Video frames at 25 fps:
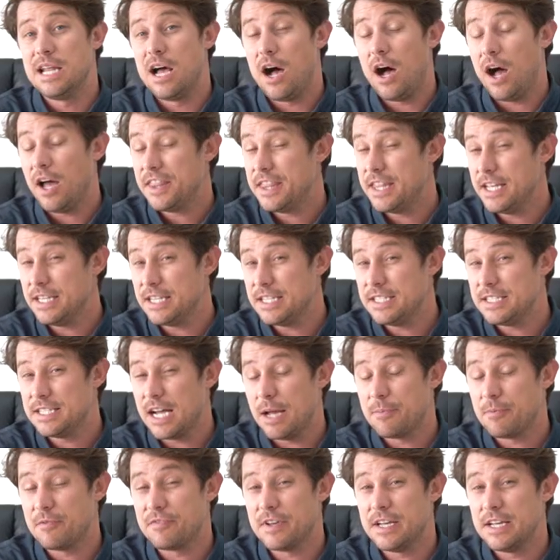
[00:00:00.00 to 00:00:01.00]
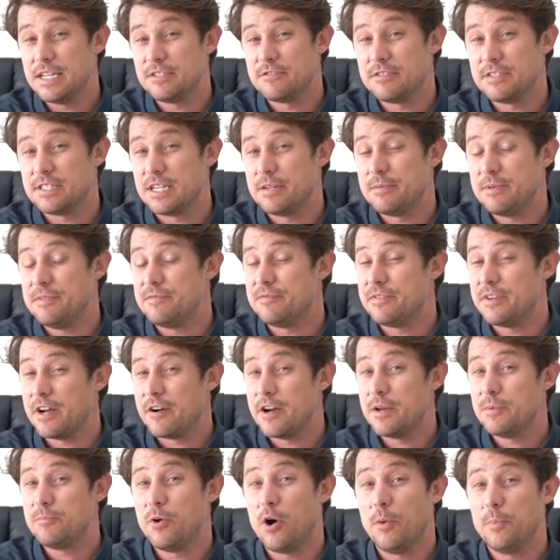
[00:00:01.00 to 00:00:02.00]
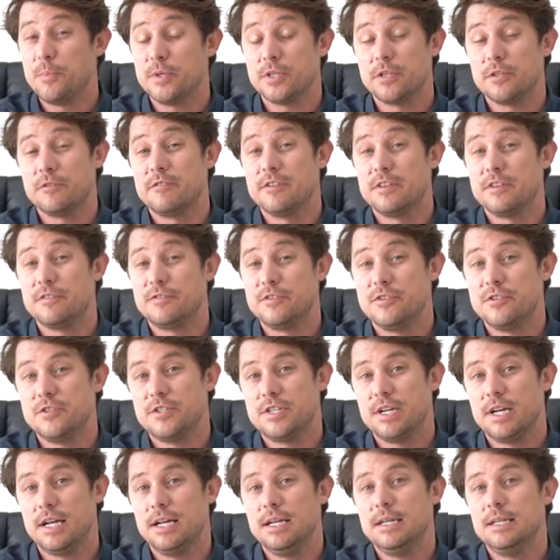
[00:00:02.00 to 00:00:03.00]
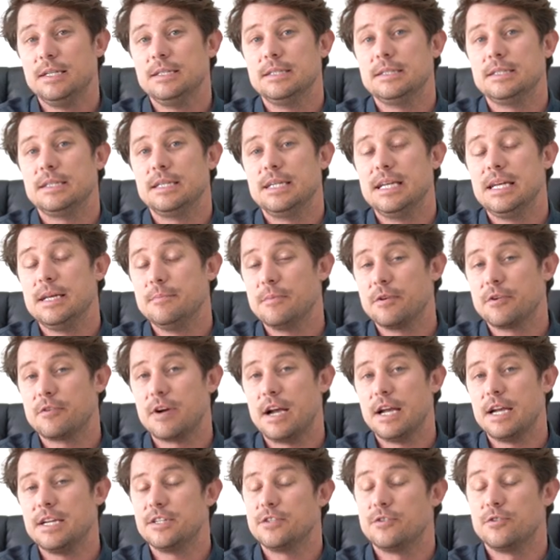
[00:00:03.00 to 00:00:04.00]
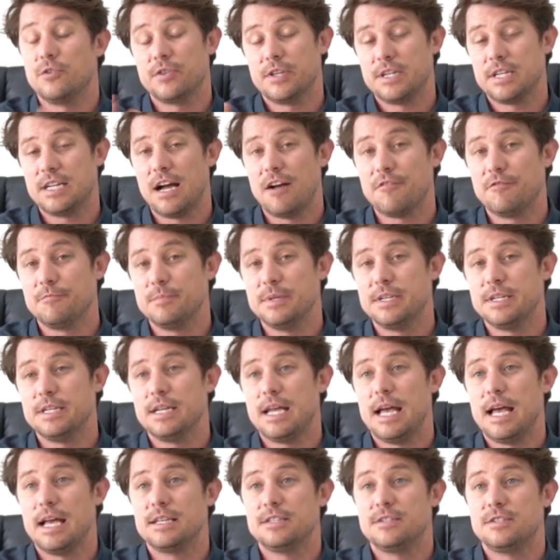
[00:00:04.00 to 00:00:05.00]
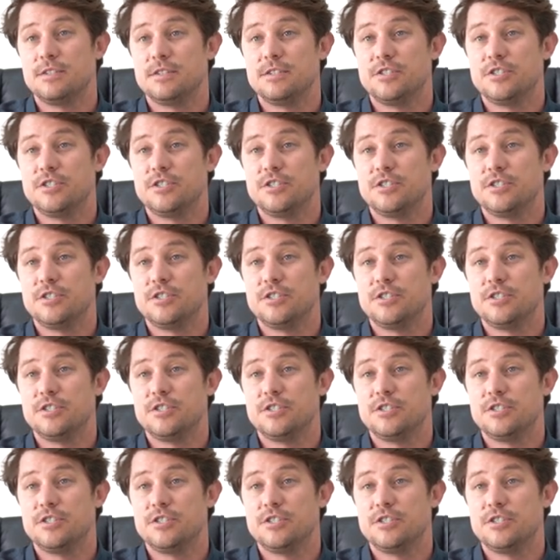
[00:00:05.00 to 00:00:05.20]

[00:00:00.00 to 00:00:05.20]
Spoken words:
I think this type of visa is going to be very popular in the future. Immigration or the government has